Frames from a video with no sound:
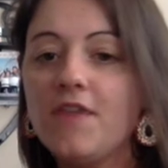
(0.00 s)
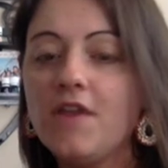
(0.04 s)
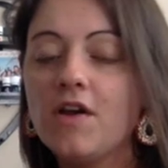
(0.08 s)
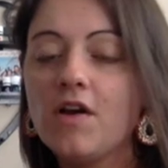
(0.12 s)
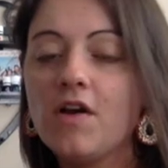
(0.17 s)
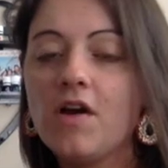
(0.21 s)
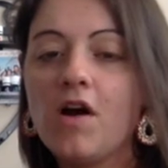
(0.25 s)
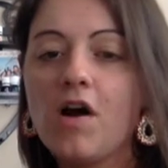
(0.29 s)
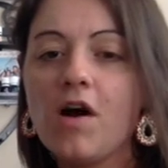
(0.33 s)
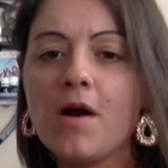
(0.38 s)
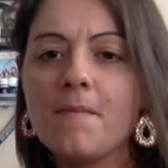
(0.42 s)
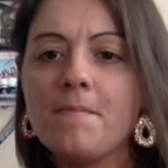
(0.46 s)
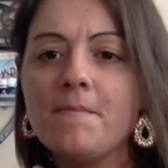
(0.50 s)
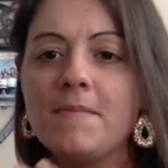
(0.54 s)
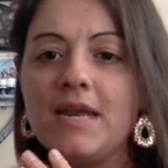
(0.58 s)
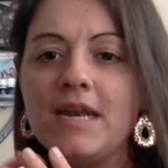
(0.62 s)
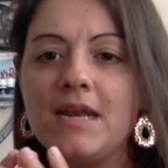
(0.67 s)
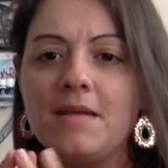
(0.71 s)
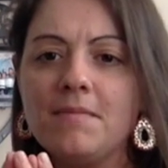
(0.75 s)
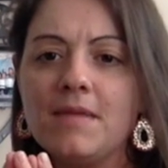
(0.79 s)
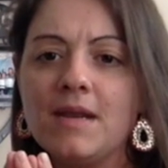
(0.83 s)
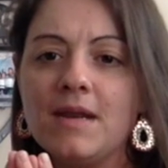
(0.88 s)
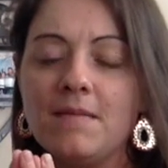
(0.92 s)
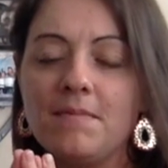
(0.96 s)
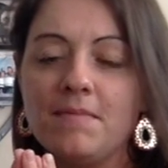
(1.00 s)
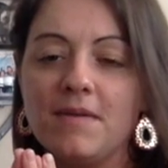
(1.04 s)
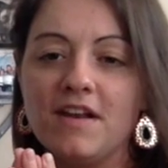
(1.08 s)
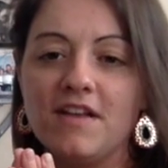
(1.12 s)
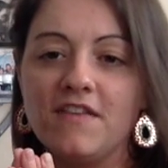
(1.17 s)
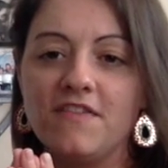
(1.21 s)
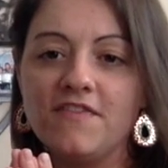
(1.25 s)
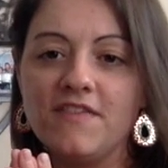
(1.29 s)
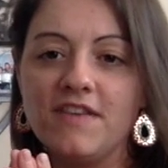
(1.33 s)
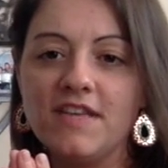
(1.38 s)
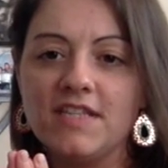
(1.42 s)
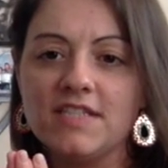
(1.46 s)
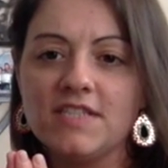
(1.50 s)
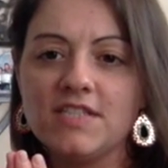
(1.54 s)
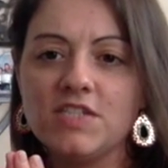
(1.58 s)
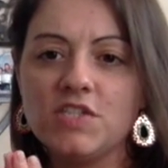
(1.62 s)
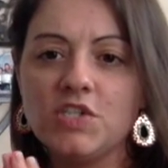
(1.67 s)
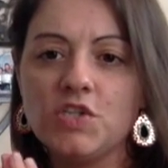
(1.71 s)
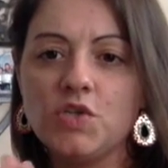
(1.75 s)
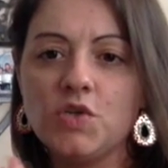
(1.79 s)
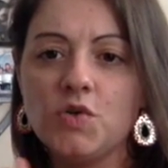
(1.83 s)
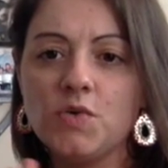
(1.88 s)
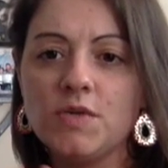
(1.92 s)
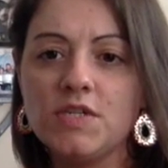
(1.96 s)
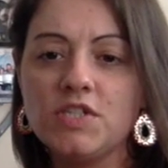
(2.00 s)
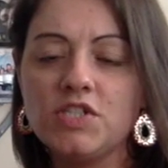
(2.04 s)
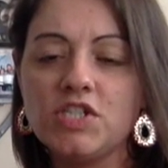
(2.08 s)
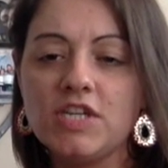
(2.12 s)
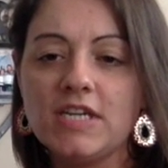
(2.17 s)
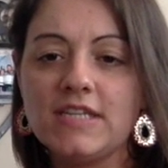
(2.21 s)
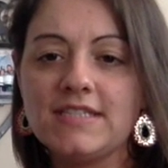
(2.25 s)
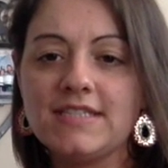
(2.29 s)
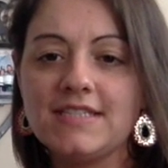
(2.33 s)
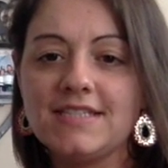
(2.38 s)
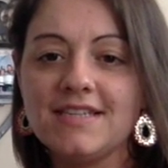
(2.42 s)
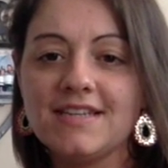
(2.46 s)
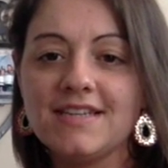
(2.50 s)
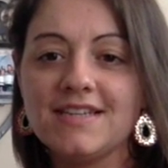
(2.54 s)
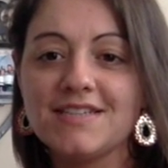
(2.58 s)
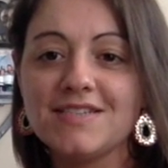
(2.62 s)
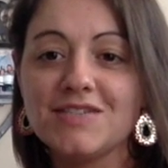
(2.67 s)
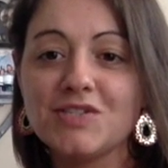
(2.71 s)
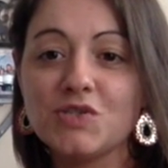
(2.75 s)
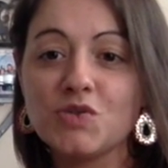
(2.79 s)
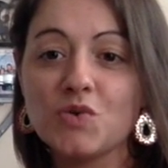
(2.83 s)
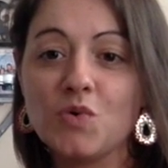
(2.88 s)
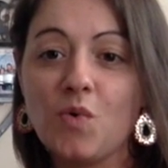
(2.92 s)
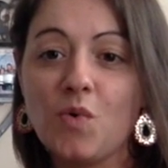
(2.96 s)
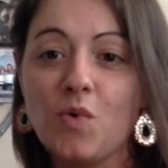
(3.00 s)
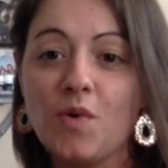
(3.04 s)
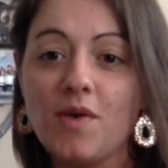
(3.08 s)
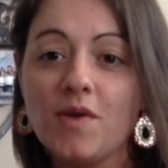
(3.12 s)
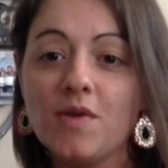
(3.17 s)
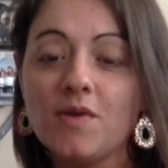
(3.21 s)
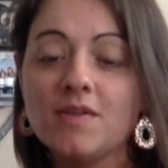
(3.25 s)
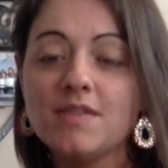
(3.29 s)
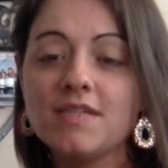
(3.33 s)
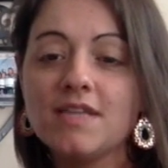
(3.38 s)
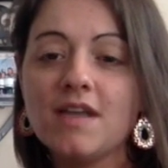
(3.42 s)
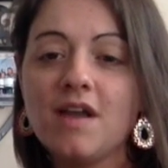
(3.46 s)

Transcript: there are many, many benefits to ingesting essential oils.